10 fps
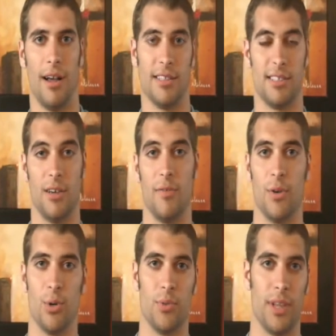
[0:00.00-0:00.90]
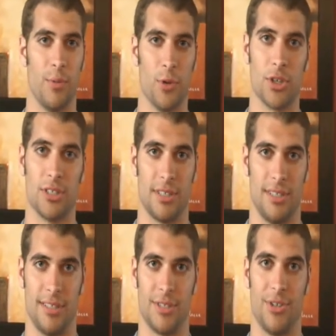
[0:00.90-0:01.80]
a cell phone that works
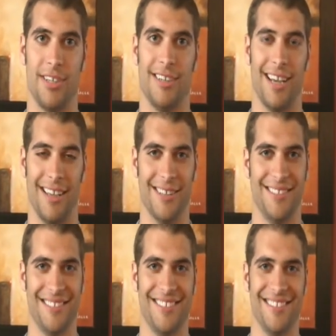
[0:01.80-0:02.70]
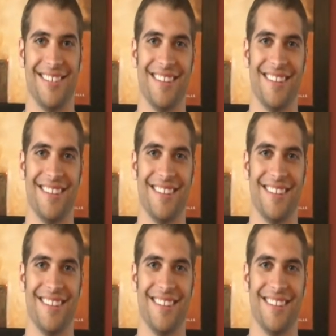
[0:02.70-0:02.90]
on stranded islands.